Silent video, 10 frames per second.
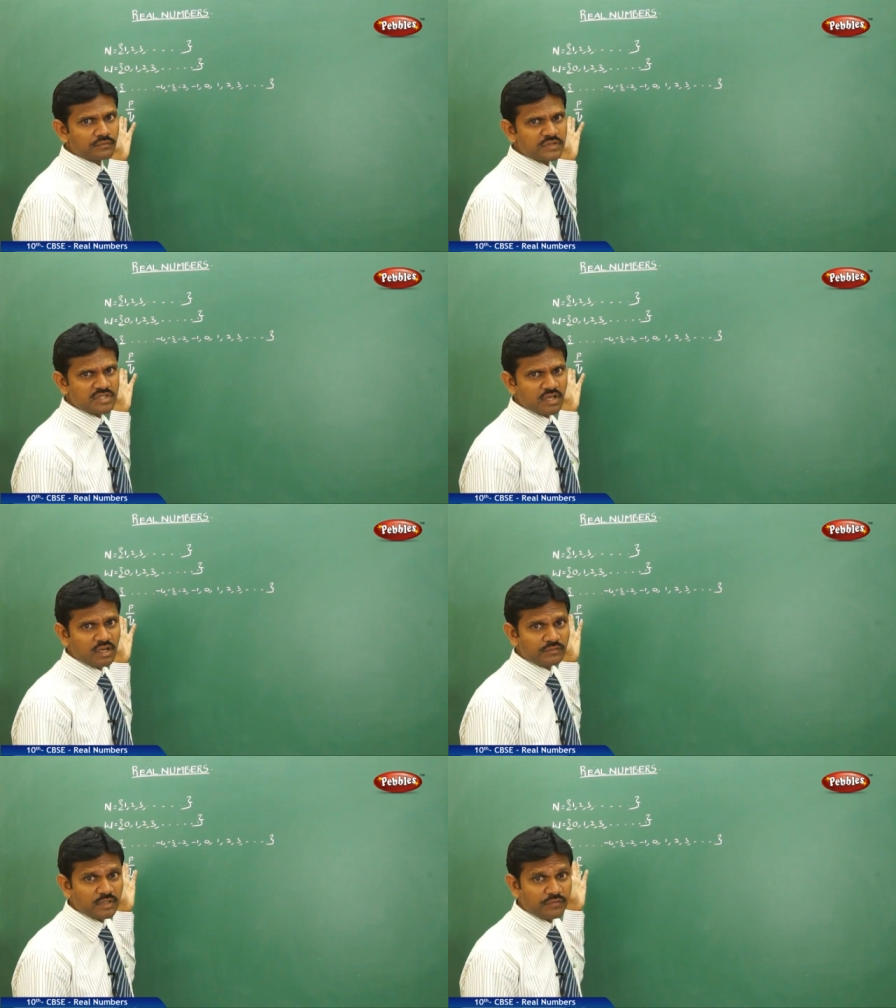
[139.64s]
which are
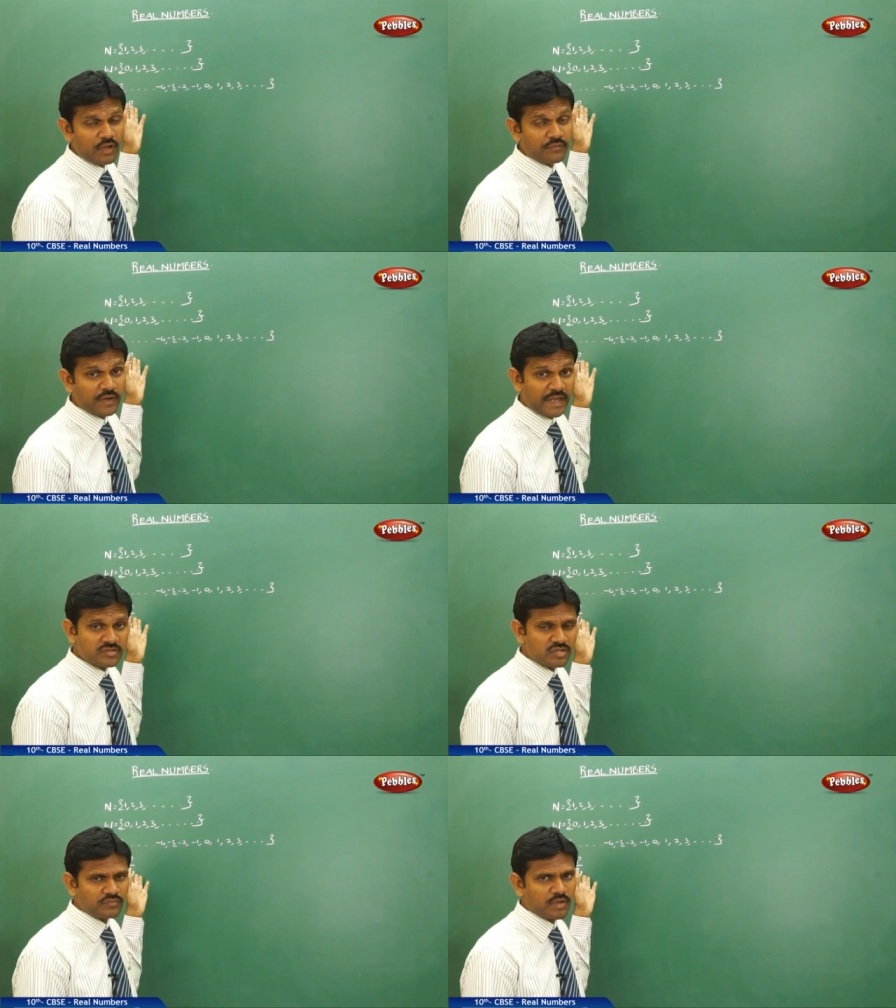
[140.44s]
of the form
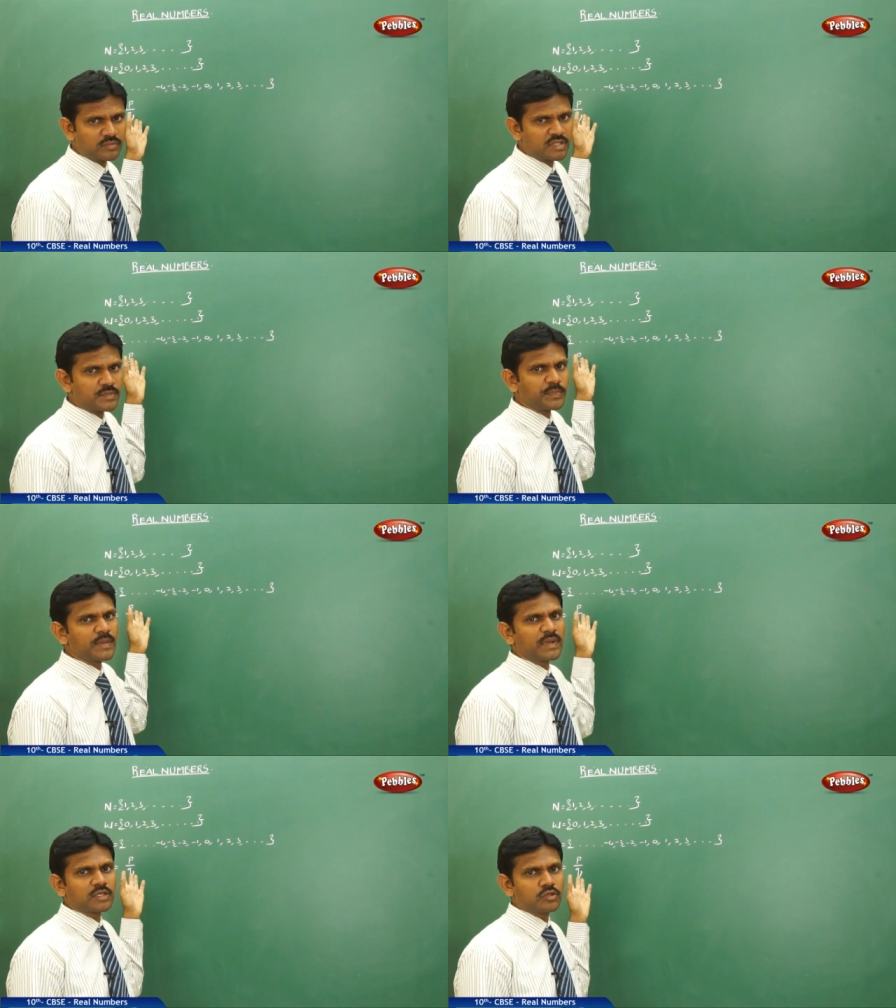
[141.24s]
fraction form, there is a P
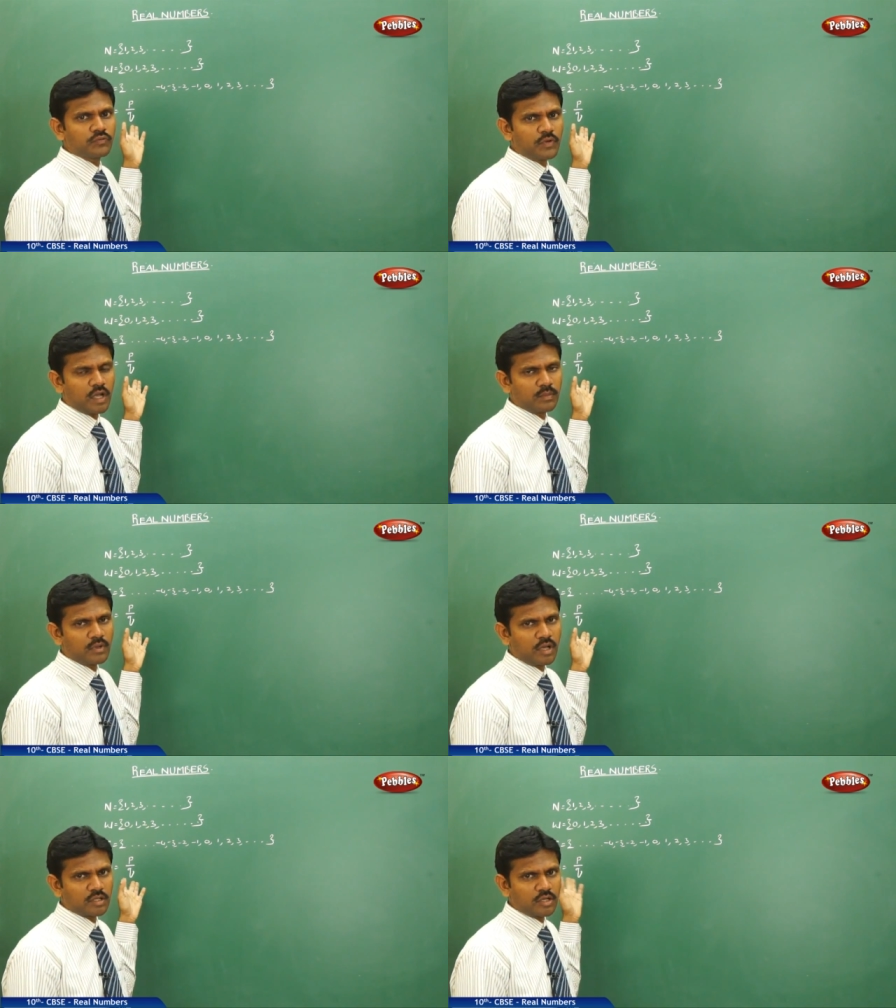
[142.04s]
by Q form,
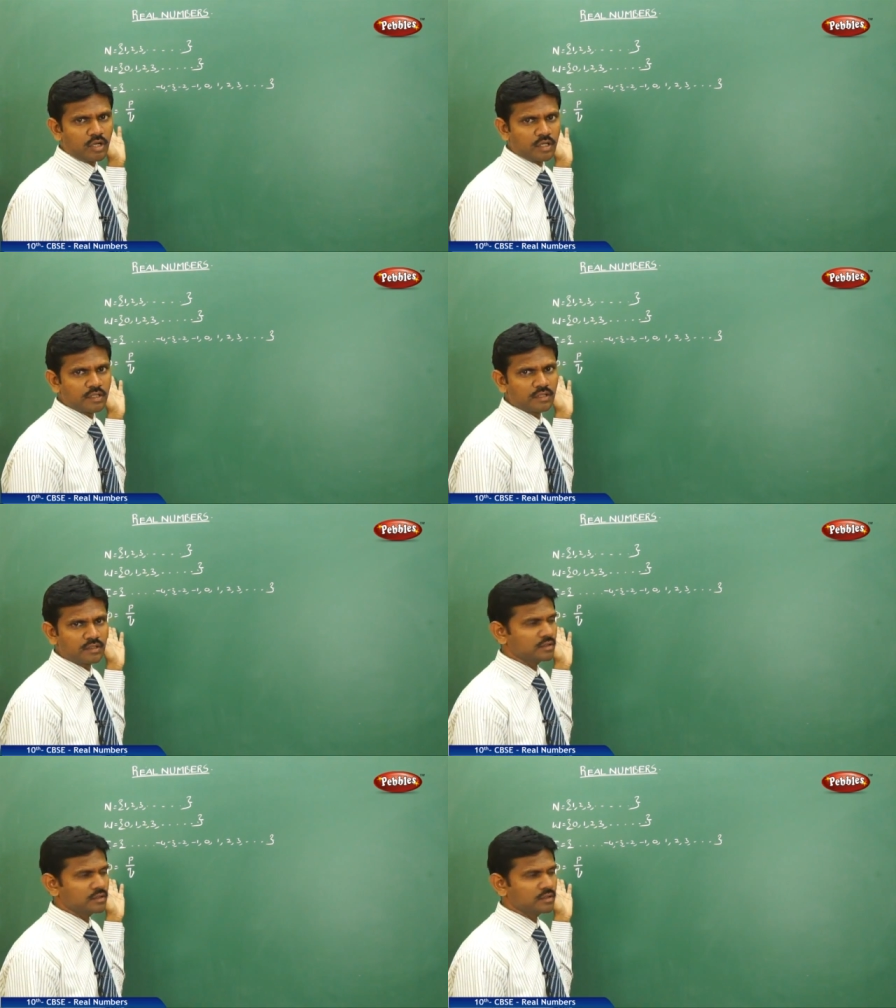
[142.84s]
are called